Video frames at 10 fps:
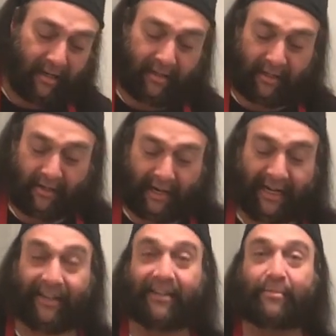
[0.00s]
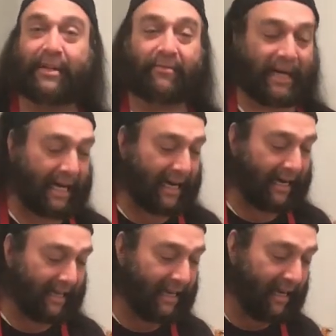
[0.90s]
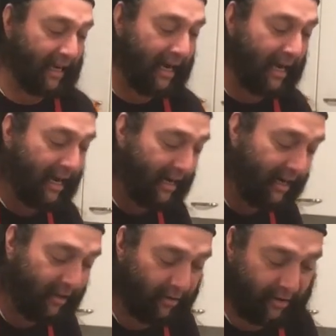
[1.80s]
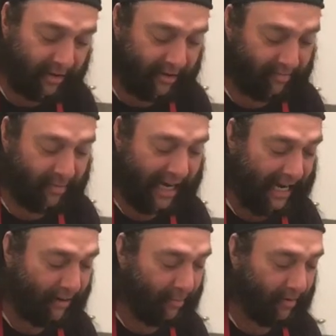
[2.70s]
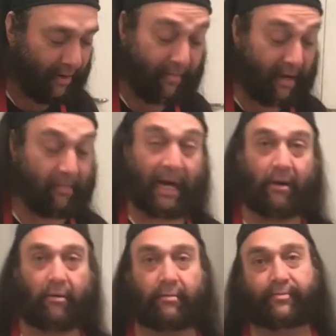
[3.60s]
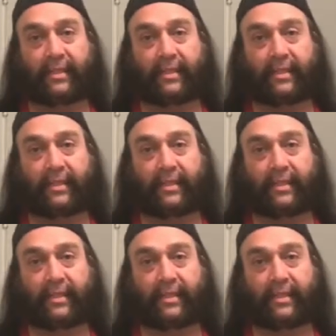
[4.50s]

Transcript: to drink a little bit of Bacardi and jarritos, mango.